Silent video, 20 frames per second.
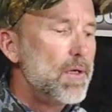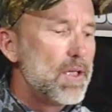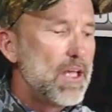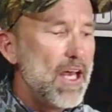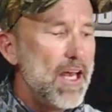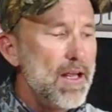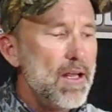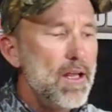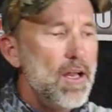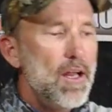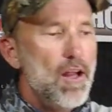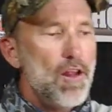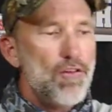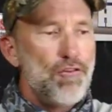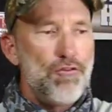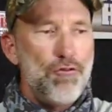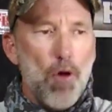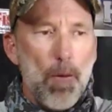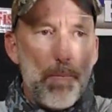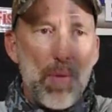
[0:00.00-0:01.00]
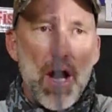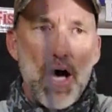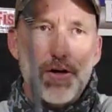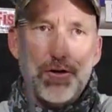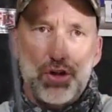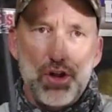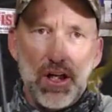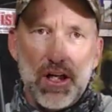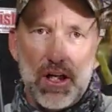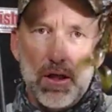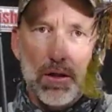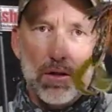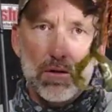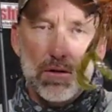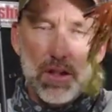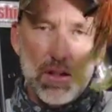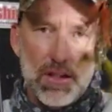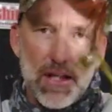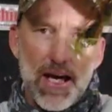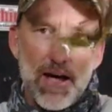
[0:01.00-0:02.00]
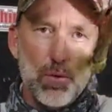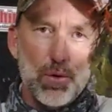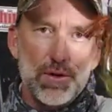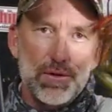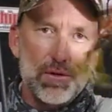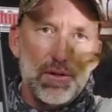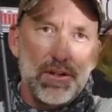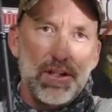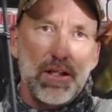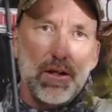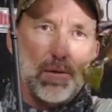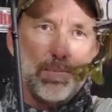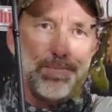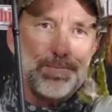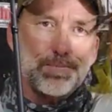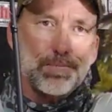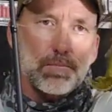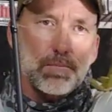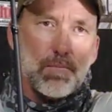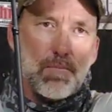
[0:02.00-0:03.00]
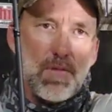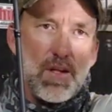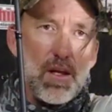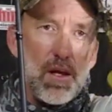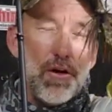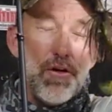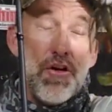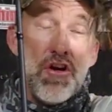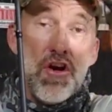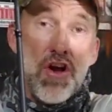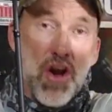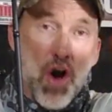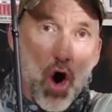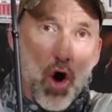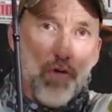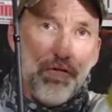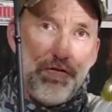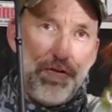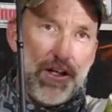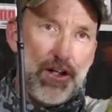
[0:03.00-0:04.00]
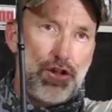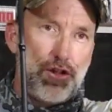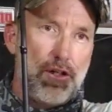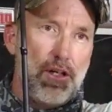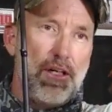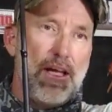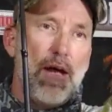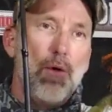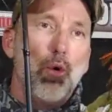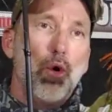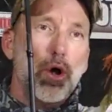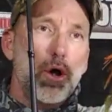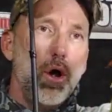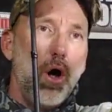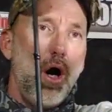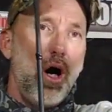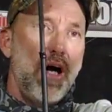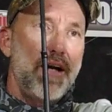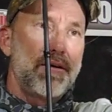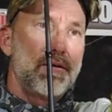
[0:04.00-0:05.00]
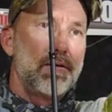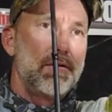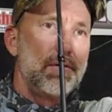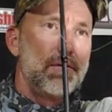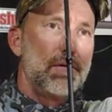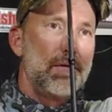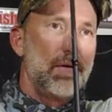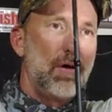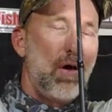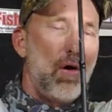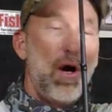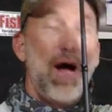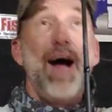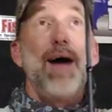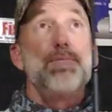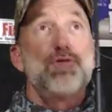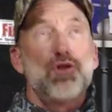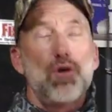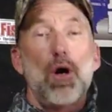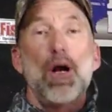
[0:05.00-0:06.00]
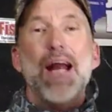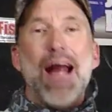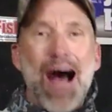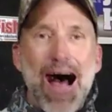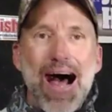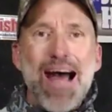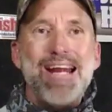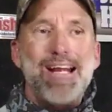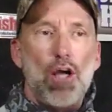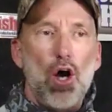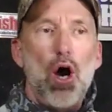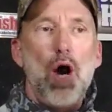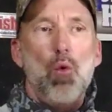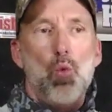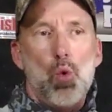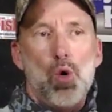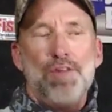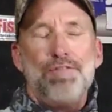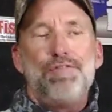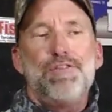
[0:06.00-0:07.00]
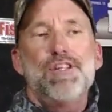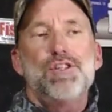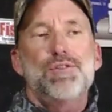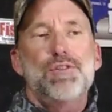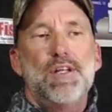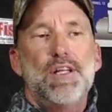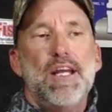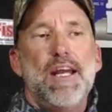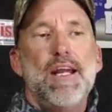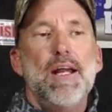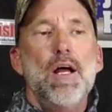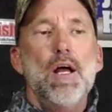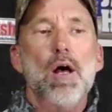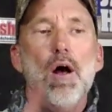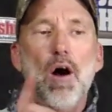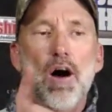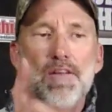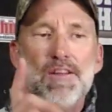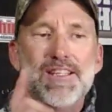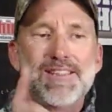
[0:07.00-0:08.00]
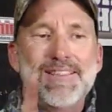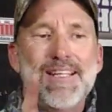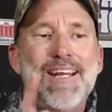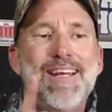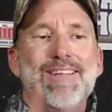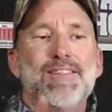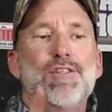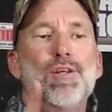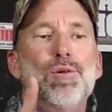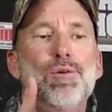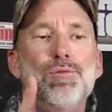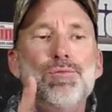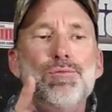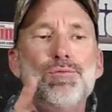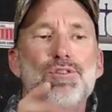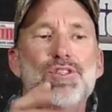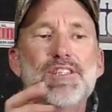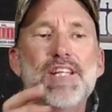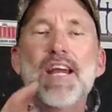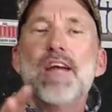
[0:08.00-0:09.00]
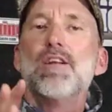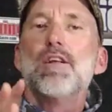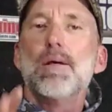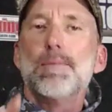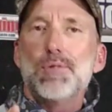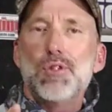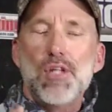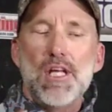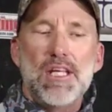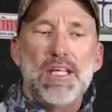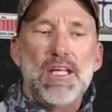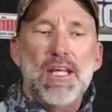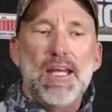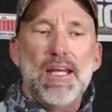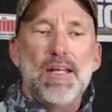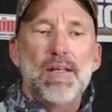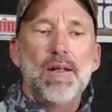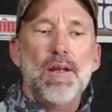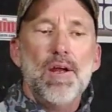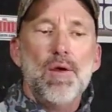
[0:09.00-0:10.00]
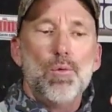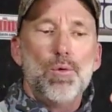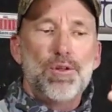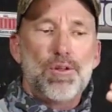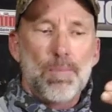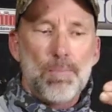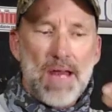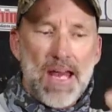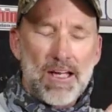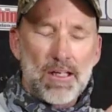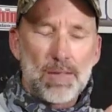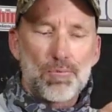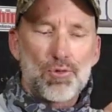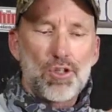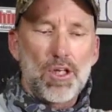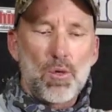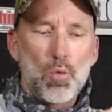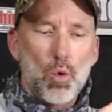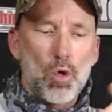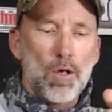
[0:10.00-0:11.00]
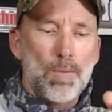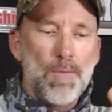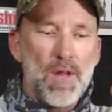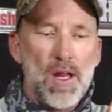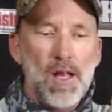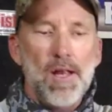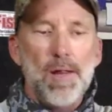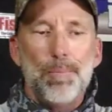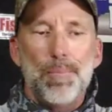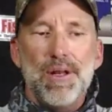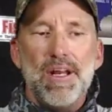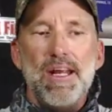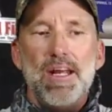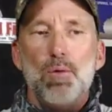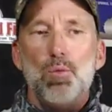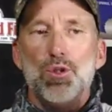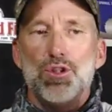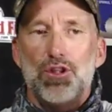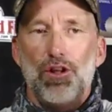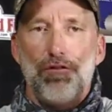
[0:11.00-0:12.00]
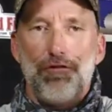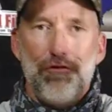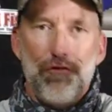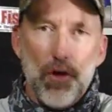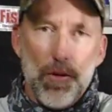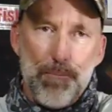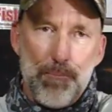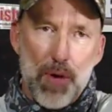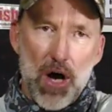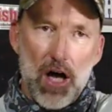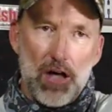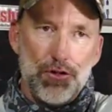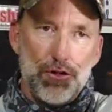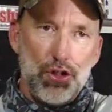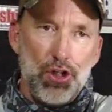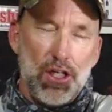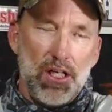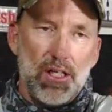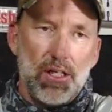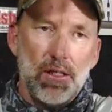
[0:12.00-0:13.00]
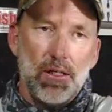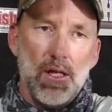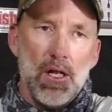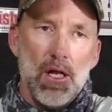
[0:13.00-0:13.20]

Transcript: Okay? Football jig today was the deal. No fish today were caught. I'm sorry, I caught one fish today on the Santone stand up shaky head with the Magnum trick worm, but it was the football jig,